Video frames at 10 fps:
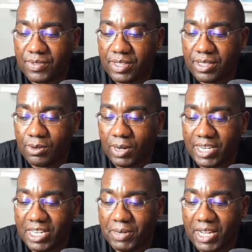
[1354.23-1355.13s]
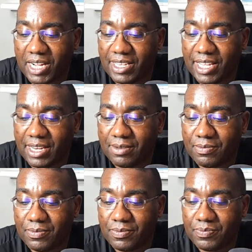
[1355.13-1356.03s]
the whole idea behind that
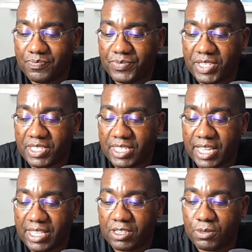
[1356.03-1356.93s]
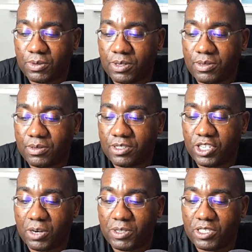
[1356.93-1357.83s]
is that there's
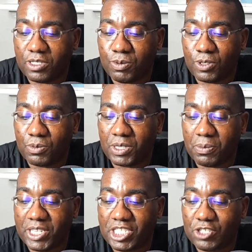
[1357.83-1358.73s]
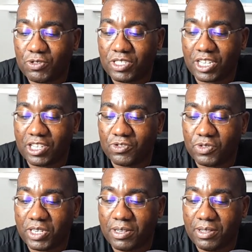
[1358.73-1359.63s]
Germans are supposed to put the best interests of the
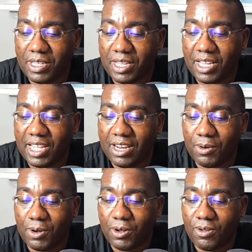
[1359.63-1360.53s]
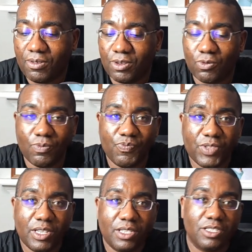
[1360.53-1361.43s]
country ahead of all the
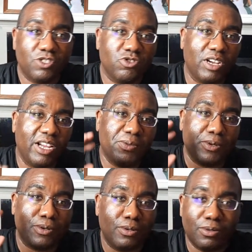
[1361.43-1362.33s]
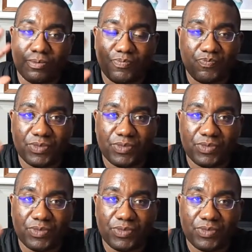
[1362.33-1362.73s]
the tribal